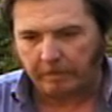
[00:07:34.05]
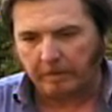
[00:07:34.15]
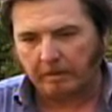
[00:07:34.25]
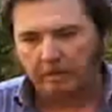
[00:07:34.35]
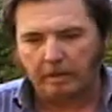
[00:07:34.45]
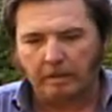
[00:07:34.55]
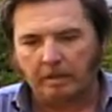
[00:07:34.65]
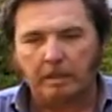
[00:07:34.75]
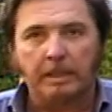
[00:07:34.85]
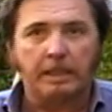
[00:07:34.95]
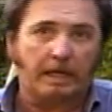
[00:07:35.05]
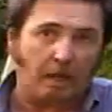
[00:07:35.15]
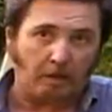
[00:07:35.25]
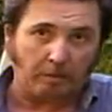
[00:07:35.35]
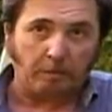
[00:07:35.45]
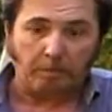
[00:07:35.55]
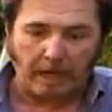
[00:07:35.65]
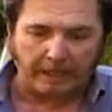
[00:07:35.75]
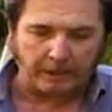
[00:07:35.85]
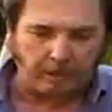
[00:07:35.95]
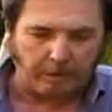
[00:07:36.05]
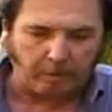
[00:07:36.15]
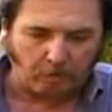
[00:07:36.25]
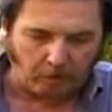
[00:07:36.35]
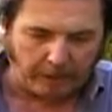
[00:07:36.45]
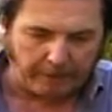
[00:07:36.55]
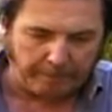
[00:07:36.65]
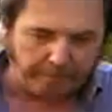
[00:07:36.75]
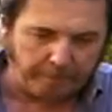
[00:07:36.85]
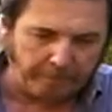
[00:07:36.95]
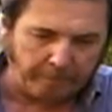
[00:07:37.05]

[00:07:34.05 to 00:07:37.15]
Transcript: And not all of them are black, some of them are red.